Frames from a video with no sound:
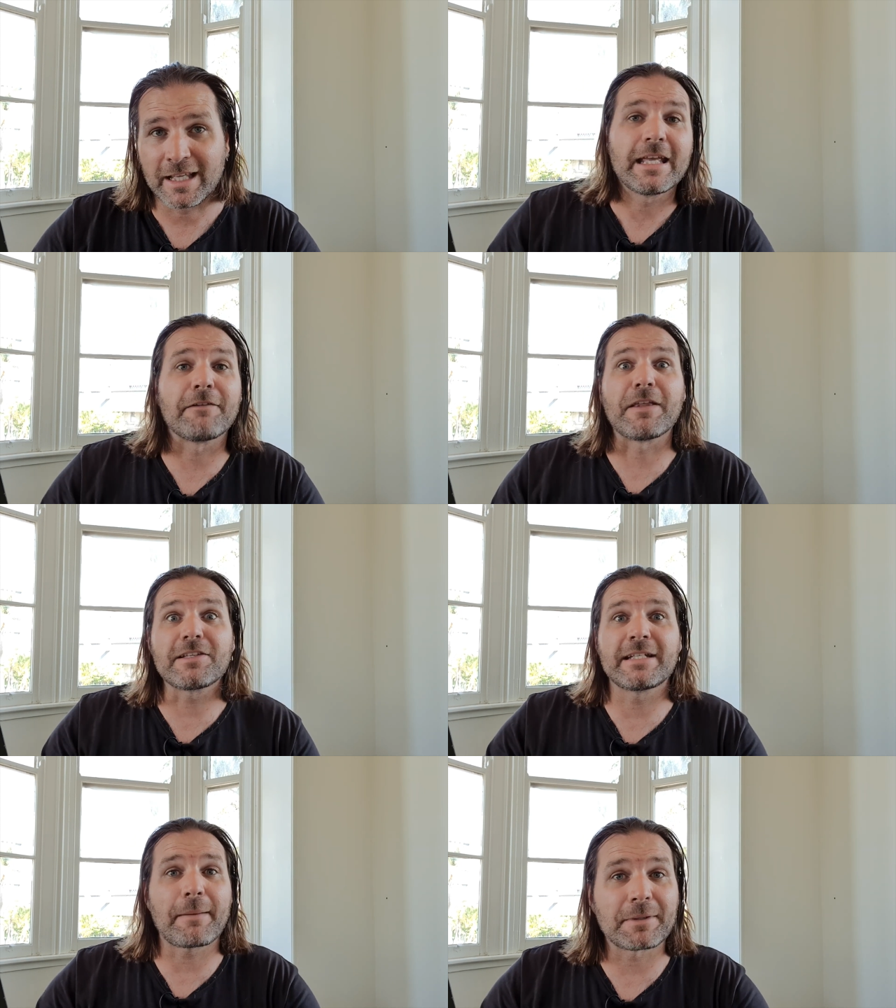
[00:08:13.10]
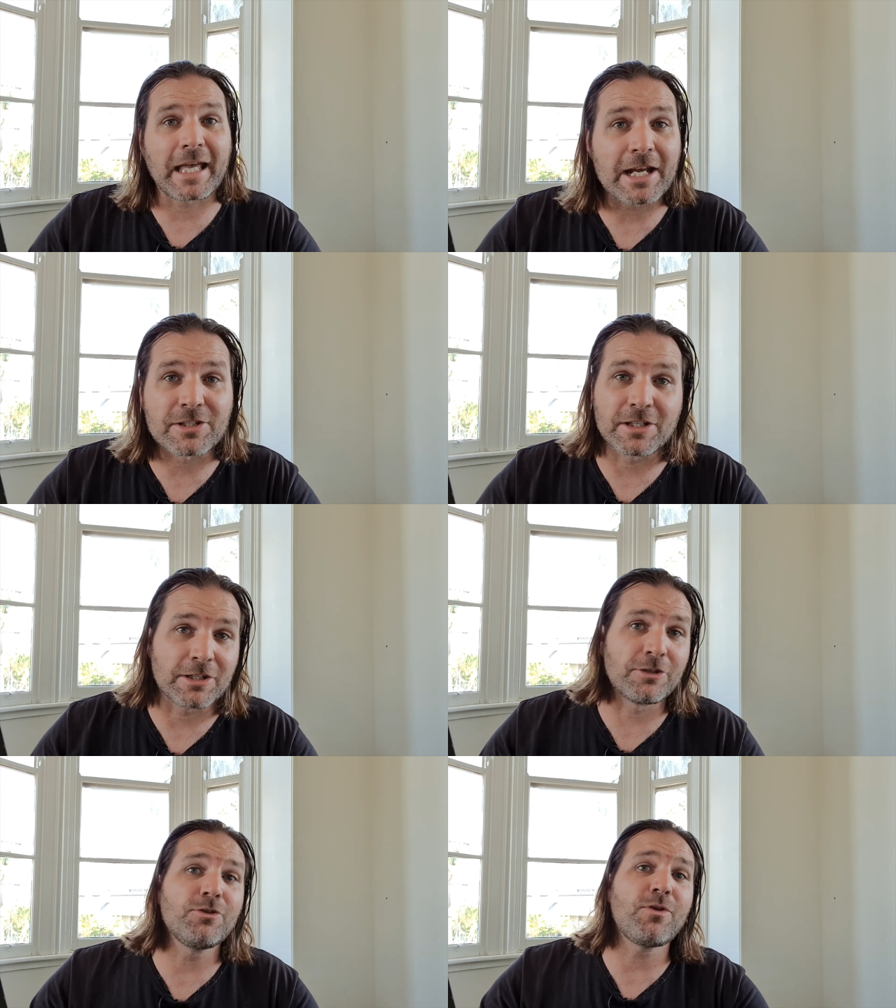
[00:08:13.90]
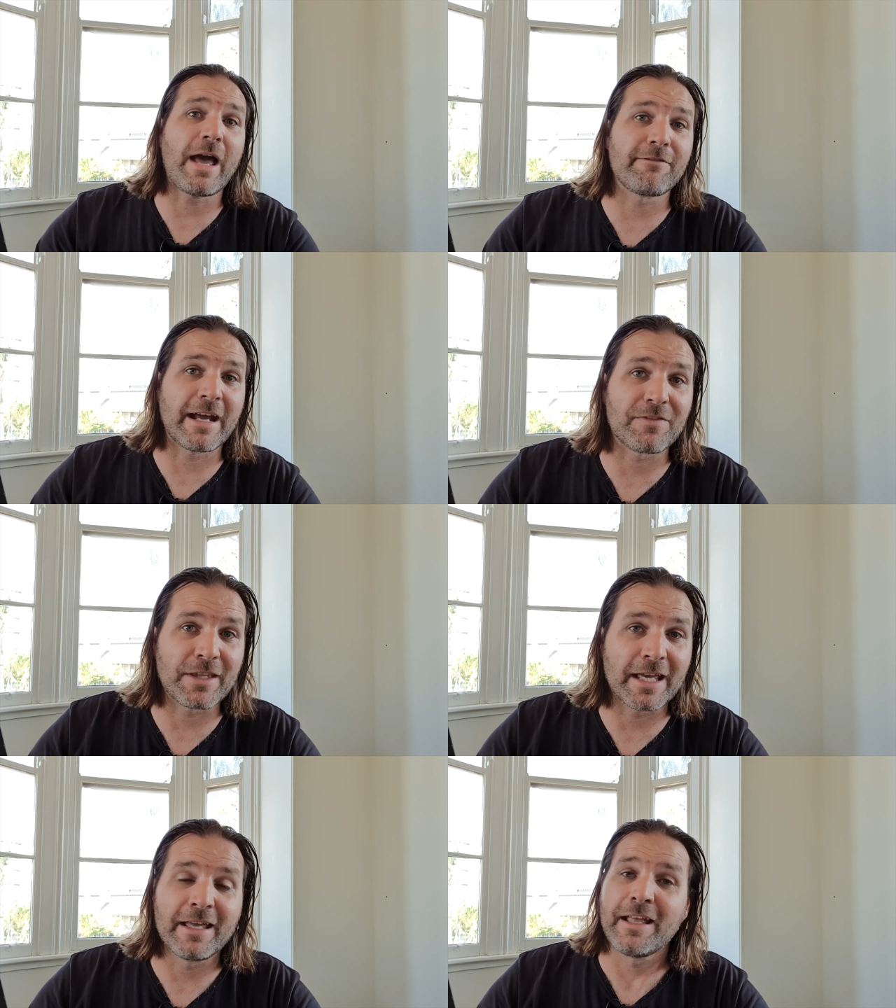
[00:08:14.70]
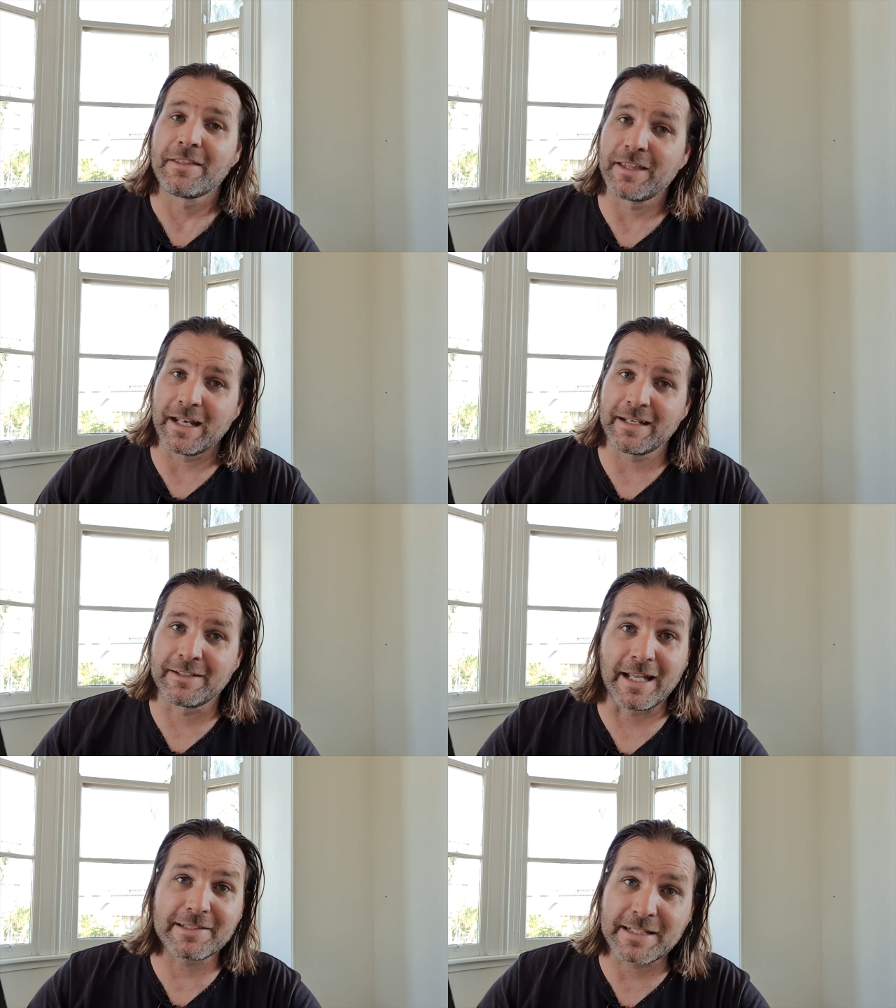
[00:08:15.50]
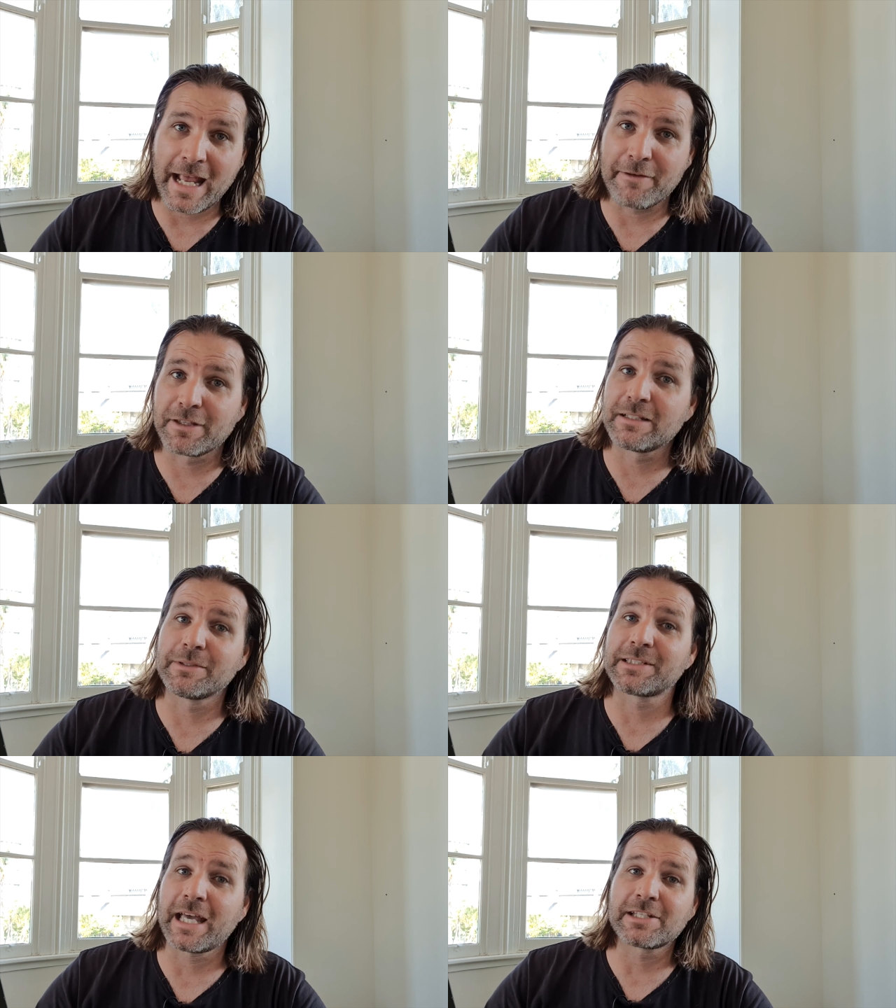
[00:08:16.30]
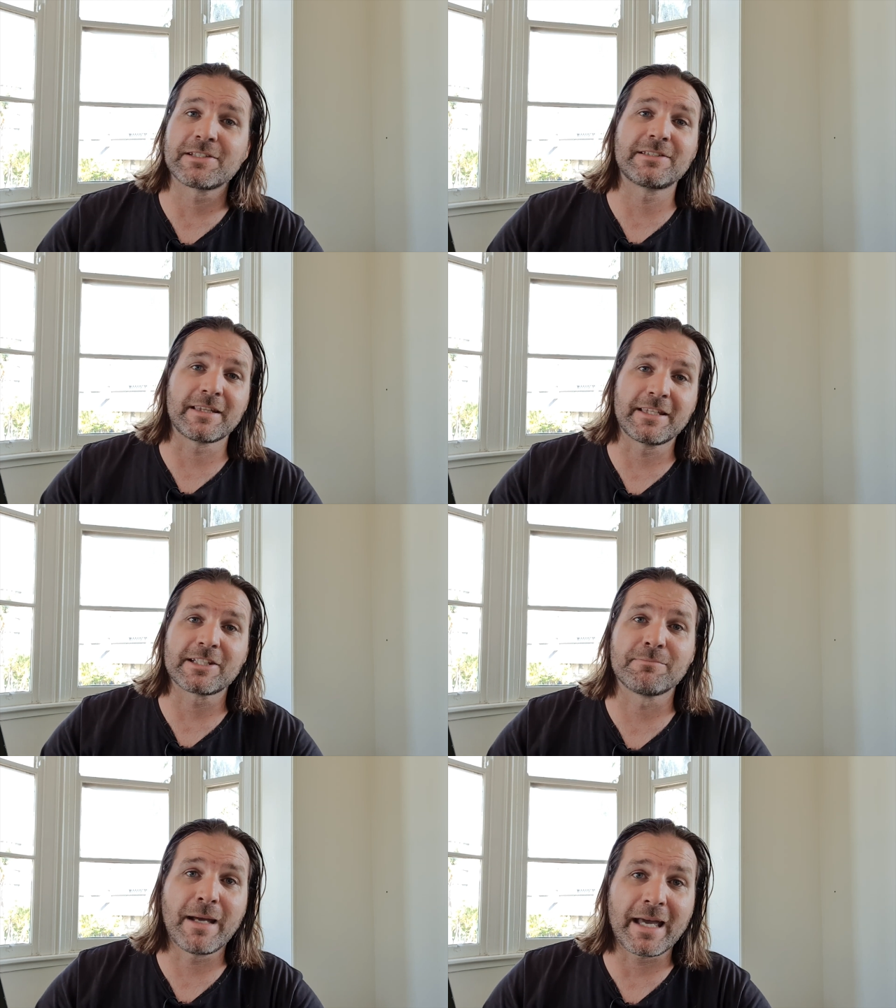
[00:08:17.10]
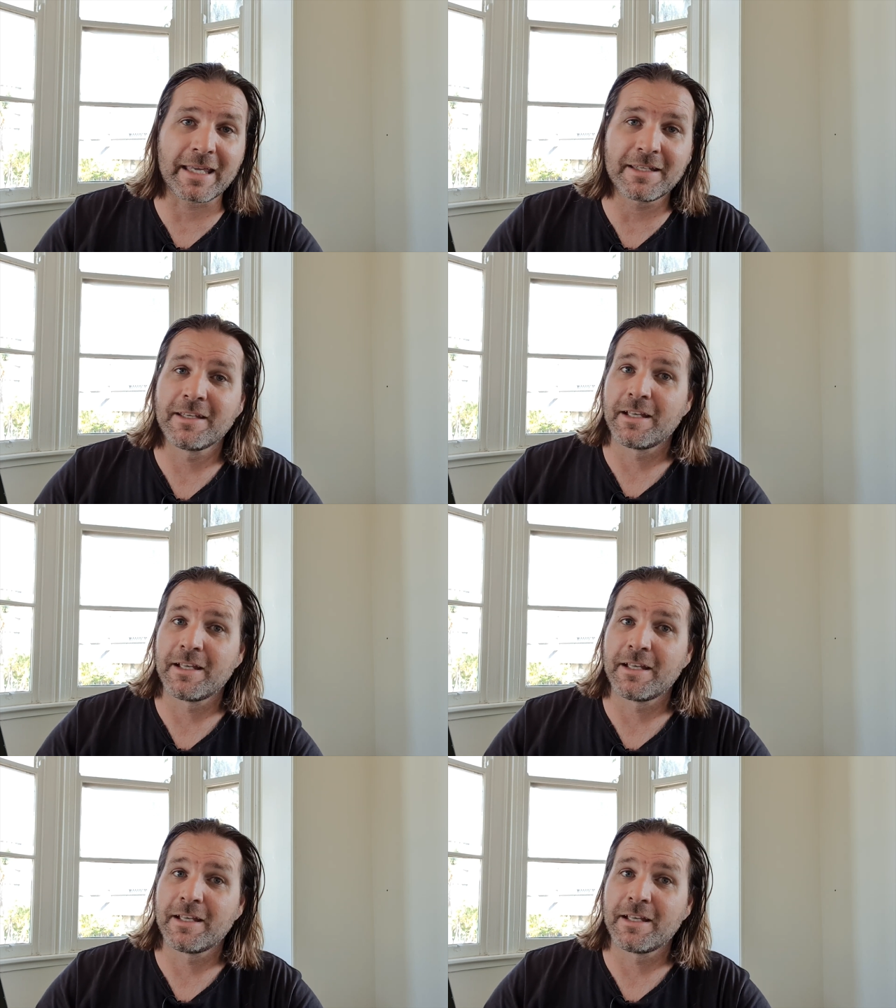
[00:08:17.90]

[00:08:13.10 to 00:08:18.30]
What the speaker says: If there's an application that you have out there that doesn't have the limitations that this may,